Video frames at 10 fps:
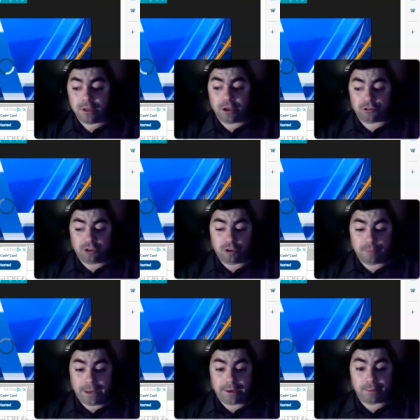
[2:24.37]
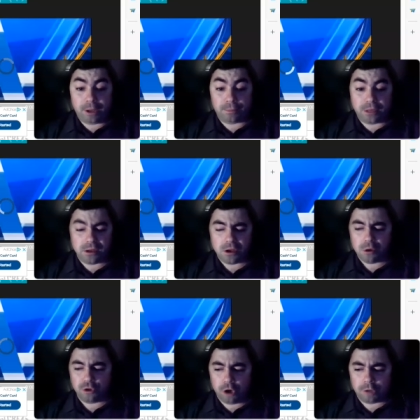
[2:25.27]
yesterday's pandemic update,
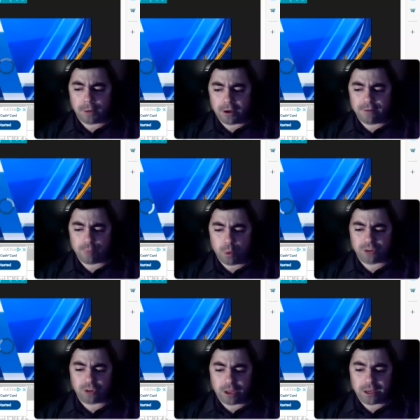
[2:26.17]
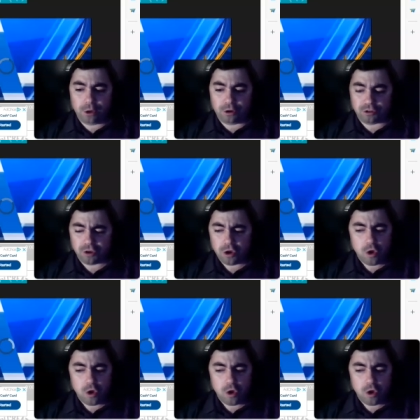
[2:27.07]
we talked about influenza-like illness